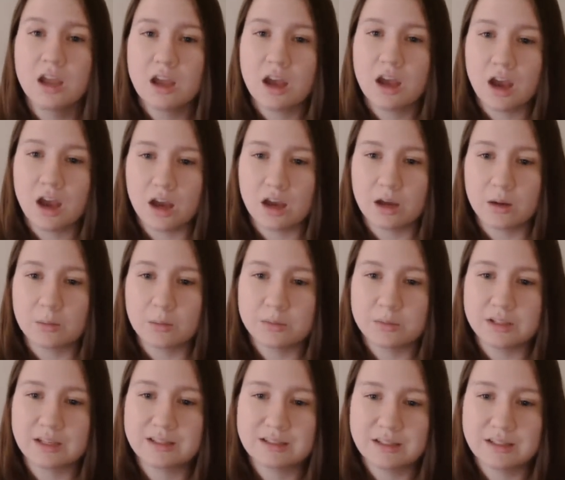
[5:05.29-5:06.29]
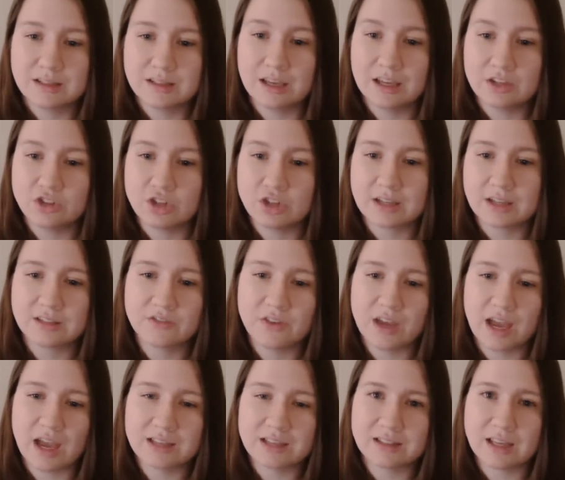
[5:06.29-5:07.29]
It checks if it
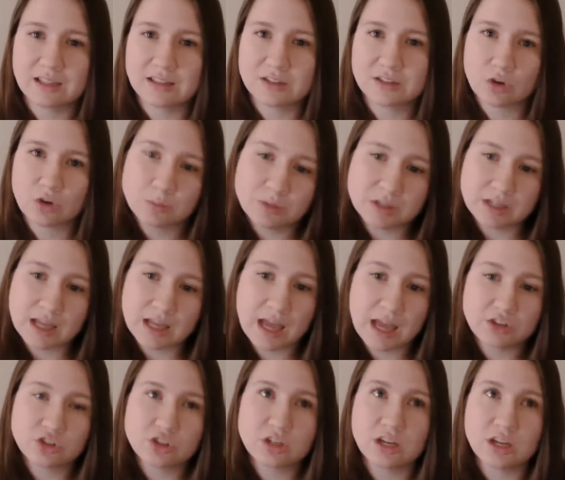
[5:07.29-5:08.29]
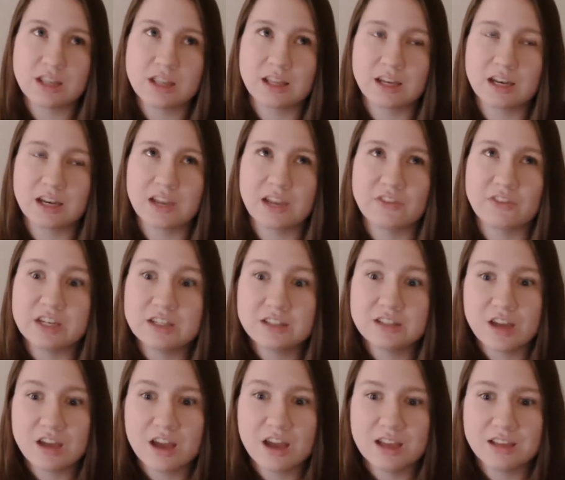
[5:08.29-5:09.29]
has that script attached, and then if it
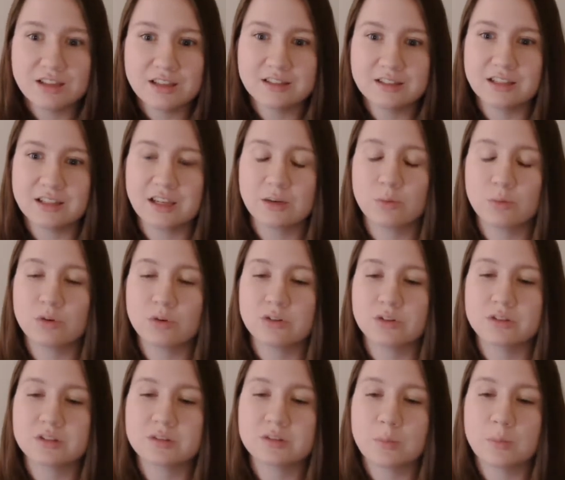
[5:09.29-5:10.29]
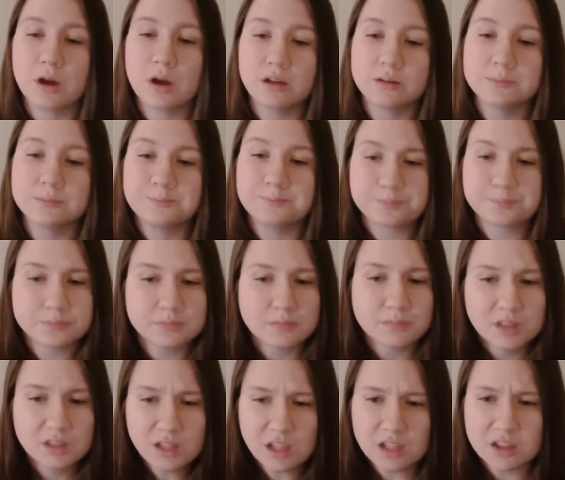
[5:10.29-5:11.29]
does, it will spawn
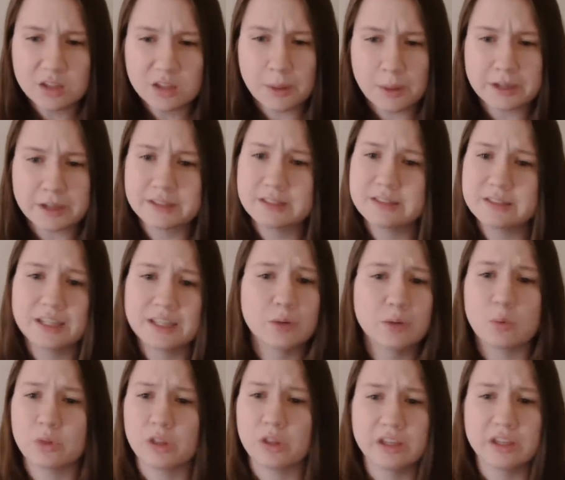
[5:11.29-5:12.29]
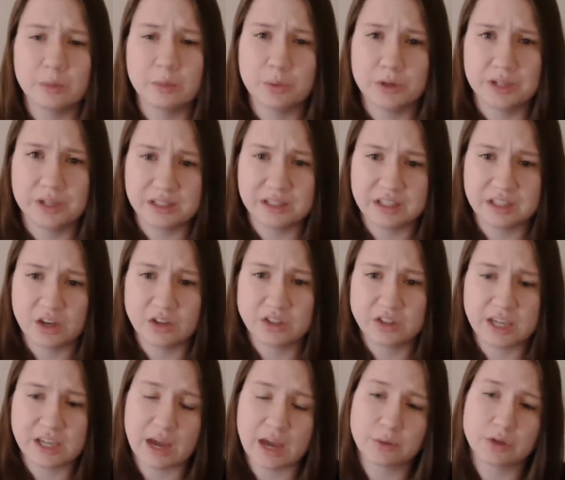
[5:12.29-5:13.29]
the boxes and it won't let you put anything on the
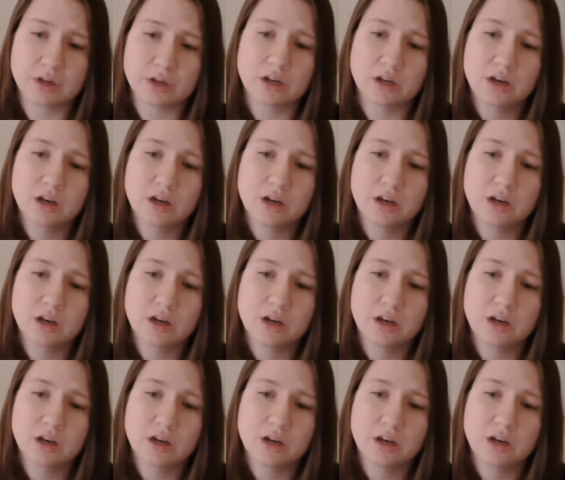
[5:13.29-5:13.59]
counter.